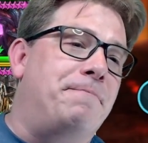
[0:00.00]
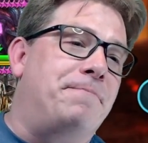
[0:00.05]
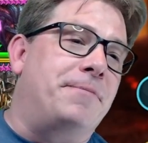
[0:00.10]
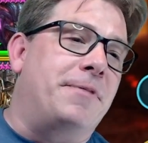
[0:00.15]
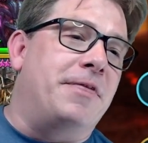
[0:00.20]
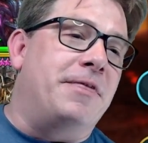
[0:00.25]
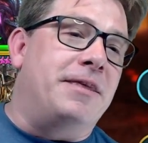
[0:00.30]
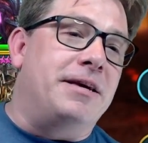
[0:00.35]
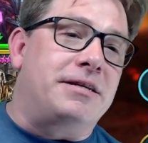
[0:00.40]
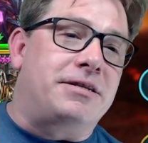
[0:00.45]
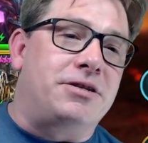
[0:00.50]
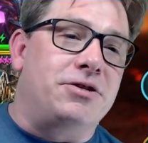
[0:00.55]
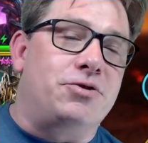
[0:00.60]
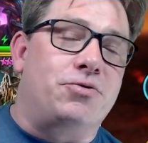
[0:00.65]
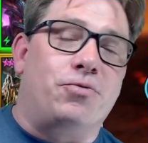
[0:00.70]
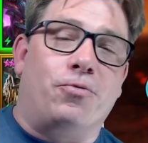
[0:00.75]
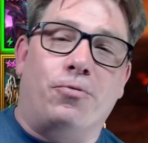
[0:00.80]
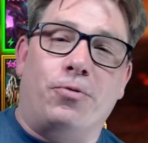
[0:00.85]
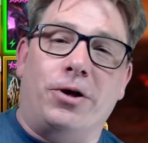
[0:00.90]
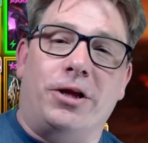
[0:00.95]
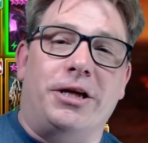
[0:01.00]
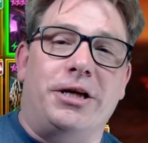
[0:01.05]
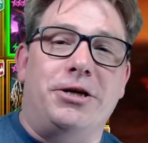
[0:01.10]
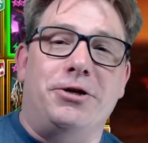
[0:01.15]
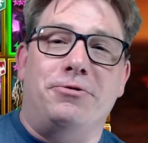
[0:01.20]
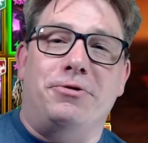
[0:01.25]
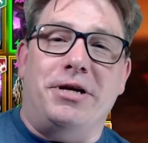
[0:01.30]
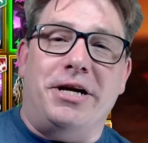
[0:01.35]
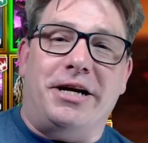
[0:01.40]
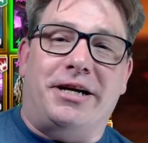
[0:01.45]
This is really
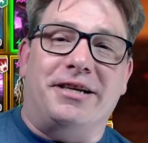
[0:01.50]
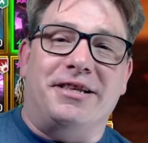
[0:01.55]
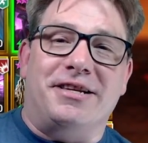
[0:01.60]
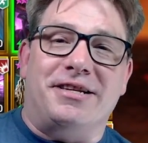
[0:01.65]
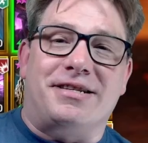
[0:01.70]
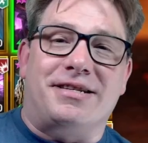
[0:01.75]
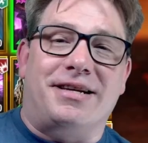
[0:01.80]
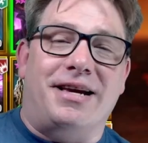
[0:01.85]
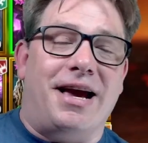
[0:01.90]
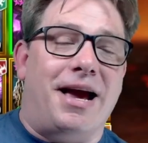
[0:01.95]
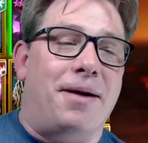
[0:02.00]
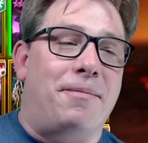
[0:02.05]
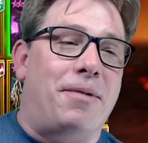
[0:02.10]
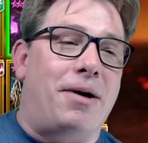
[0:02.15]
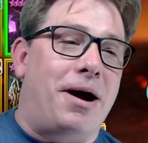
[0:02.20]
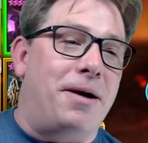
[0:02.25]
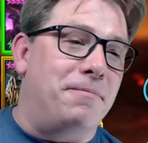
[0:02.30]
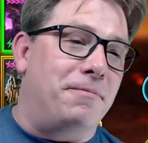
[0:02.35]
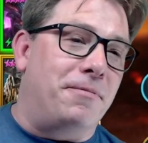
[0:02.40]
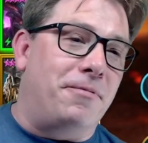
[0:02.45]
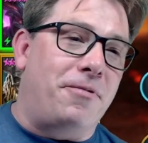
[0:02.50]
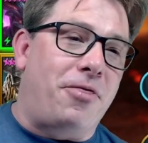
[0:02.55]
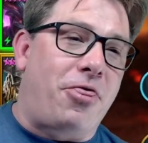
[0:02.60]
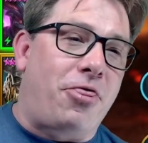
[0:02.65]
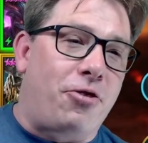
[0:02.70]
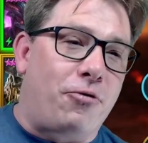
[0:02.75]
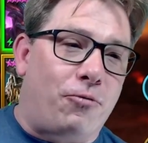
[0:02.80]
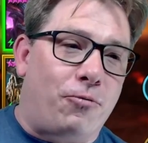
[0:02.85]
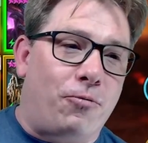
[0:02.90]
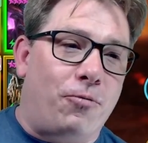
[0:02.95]
unique in this game. I'm
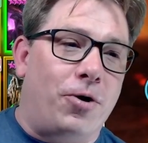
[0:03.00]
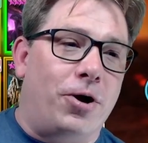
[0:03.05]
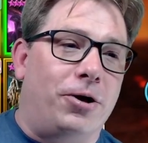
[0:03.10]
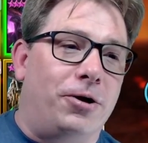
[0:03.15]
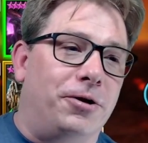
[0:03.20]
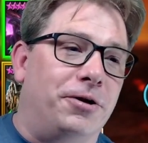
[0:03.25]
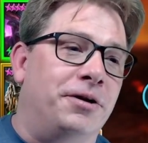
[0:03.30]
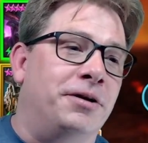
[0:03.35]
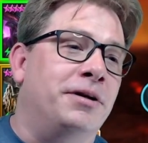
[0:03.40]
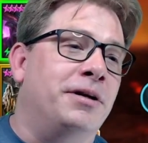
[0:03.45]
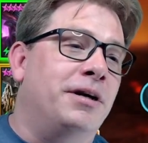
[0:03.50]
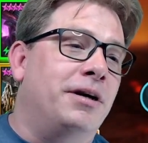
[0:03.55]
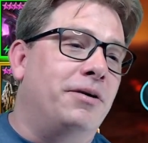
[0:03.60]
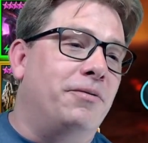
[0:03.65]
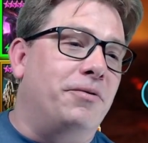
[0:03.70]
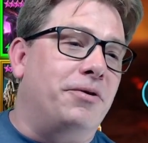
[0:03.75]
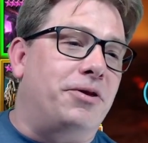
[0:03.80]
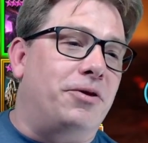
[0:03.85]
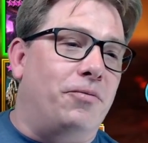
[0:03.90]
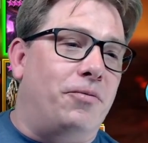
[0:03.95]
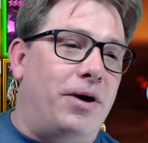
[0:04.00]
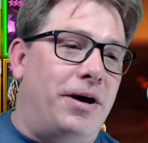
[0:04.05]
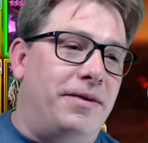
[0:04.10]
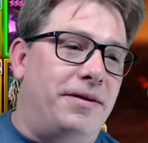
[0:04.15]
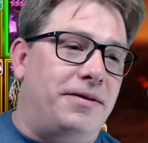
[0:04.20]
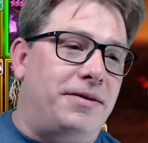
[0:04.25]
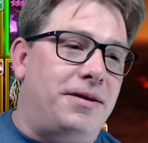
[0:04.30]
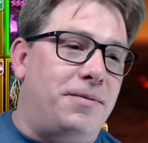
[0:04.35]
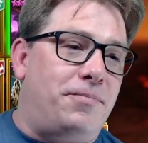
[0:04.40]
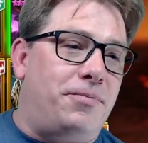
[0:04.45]
thrilled with the way
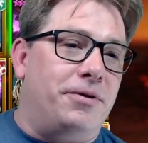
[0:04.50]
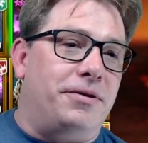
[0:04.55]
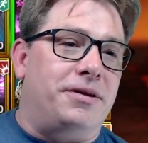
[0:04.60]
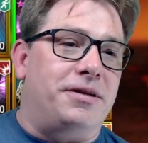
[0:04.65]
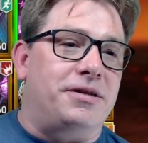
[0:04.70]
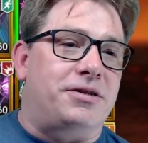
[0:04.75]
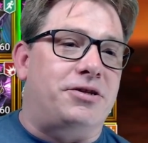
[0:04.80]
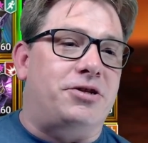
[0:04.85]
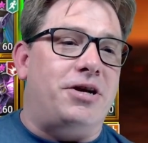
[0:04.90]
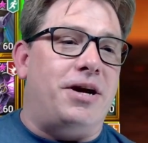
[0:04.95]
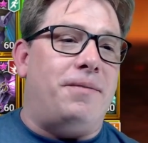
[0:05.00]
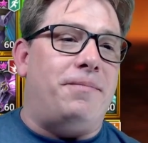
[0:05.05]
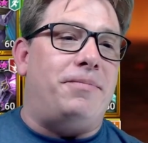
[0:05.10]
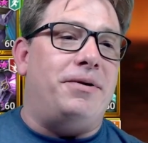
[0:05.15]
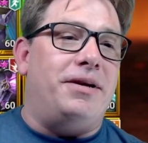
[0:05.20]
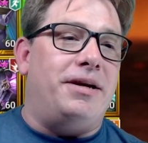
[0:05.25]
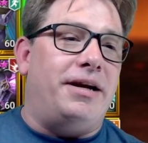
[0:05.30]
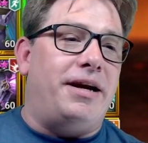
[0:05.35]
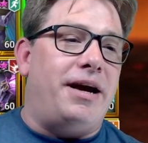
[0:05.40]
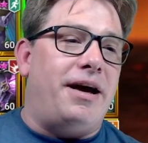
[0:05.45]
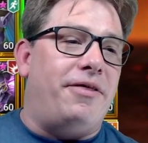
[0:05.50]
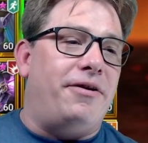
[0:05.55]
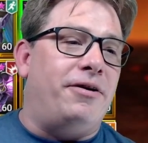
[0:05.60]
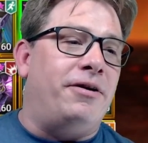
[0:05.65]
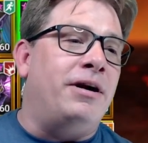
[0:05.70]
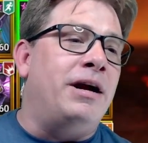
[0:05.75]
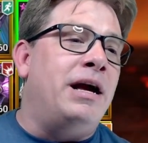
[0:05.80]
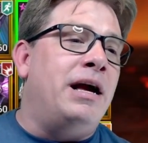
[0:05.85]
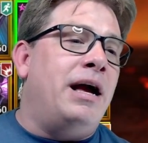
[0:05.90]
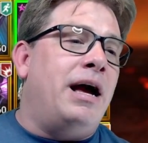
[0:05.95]
that they put this champion
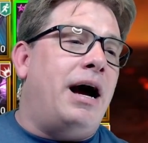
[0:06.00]
together.